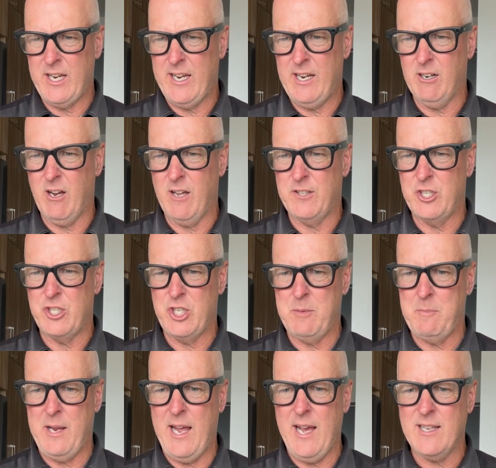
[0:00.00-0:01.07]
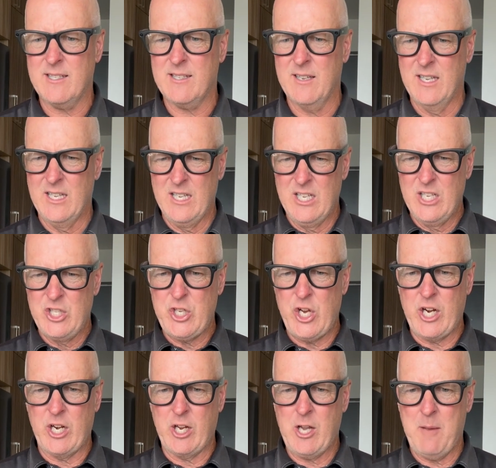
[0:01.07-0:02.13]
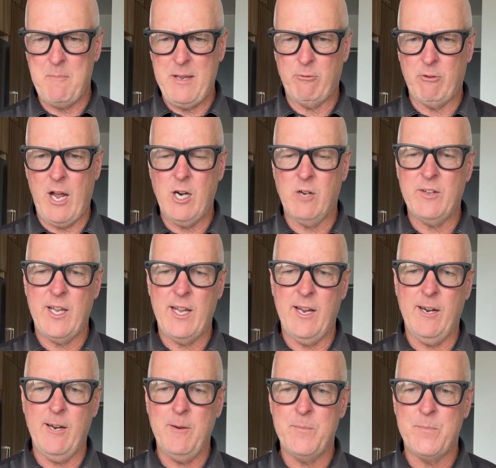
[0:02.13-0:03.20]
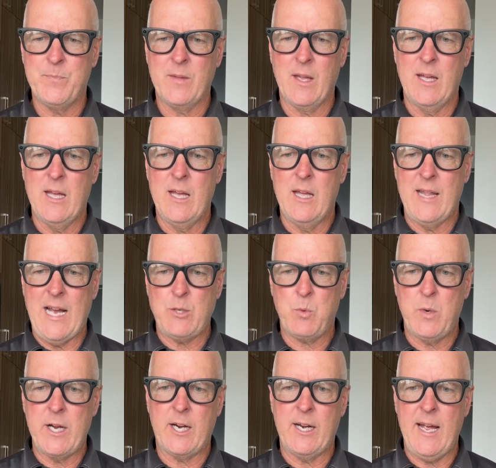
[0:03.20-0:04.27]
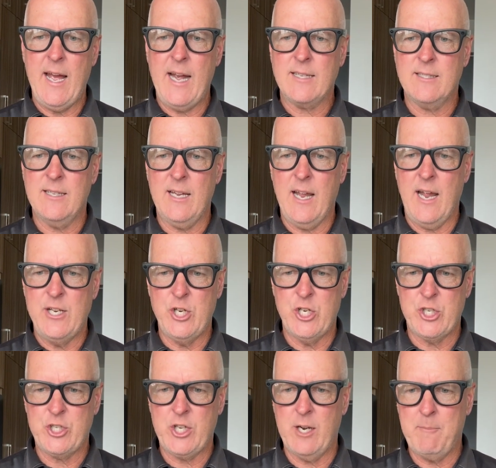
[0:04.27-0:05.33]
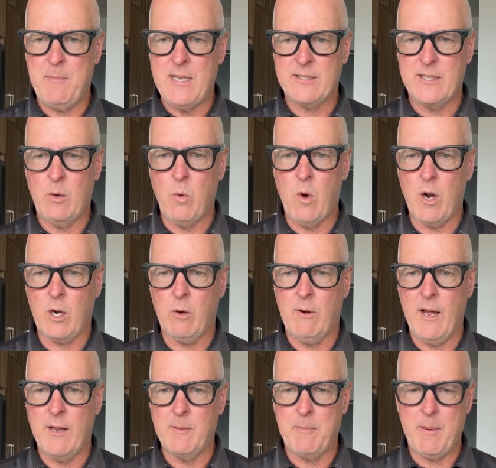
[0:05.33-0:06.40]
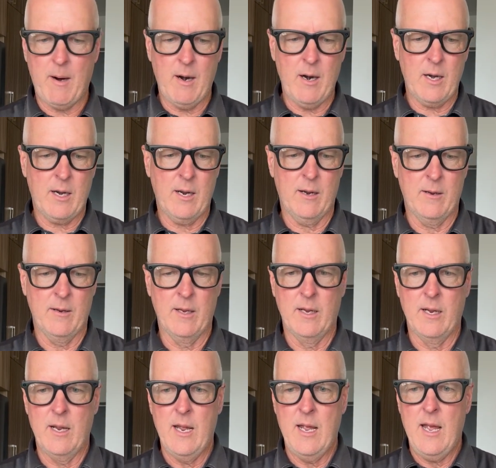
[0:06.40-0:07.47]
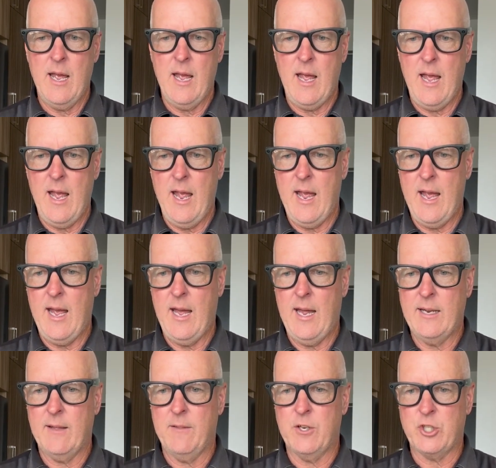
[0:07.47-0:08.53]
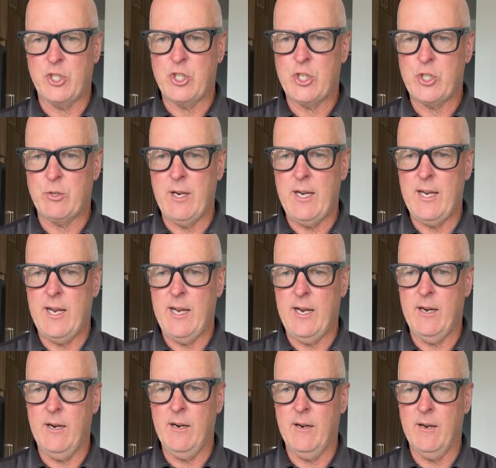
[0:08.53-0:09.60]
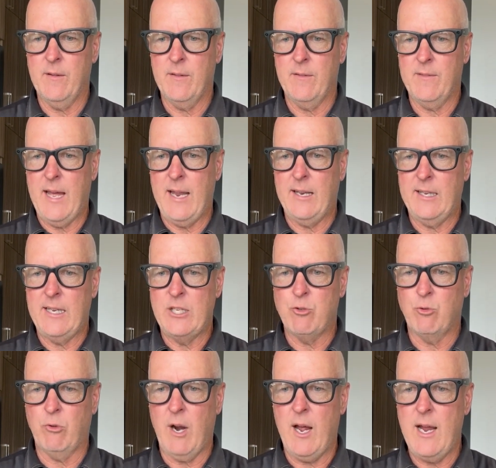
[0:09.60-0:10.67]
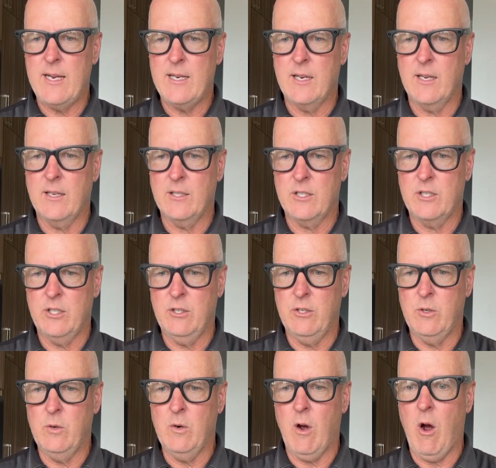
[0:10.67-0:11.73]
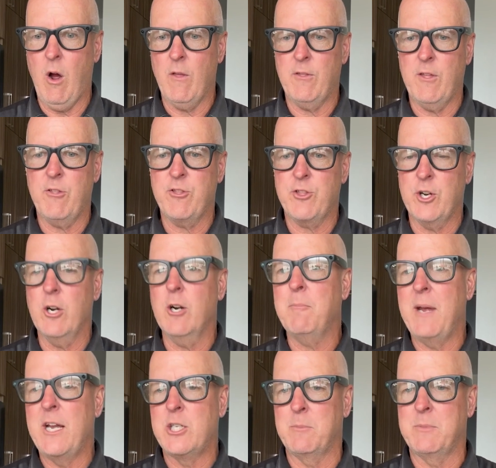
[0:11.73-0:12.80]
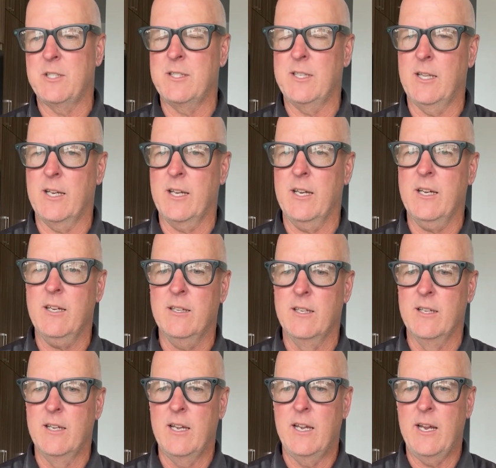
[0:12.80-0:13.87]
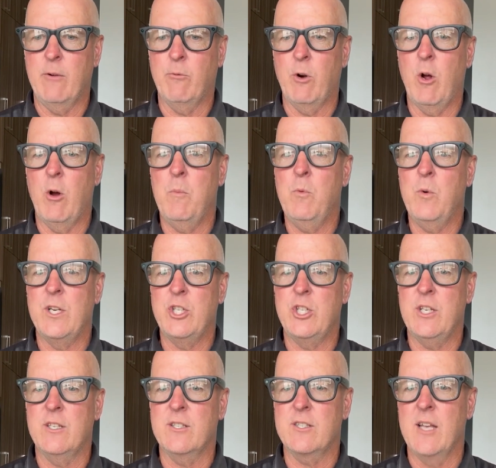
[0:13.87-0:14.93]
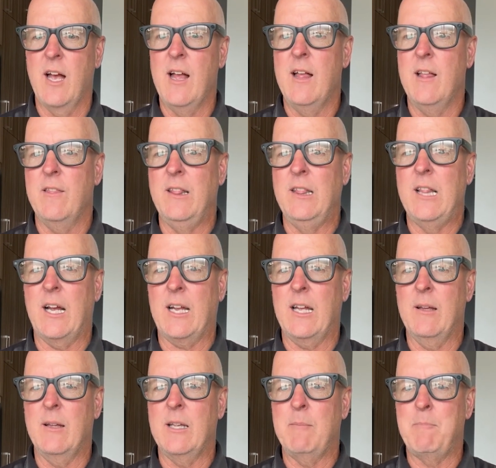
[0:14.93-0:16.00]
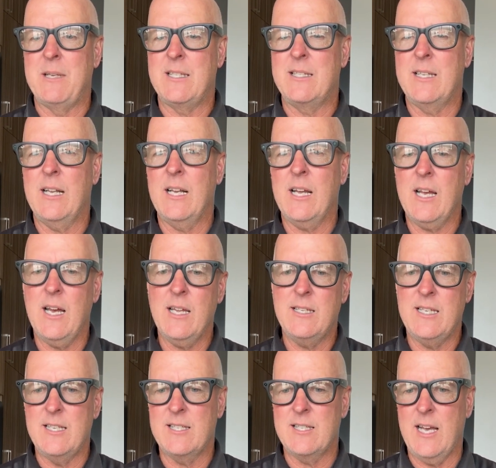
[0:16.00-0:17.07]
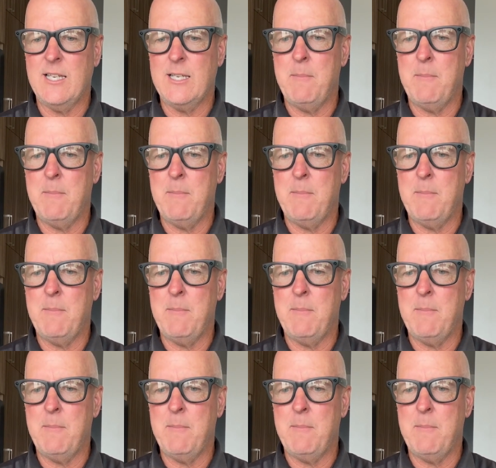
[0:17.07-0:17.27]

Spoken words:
here on the GPS. So you're going to come in right over here. That's where you're going to exit, and you're just going to basically walk around the park. And there's a street here that leads right to the 3rd major basilica in Rome, which is La Basilica di Santa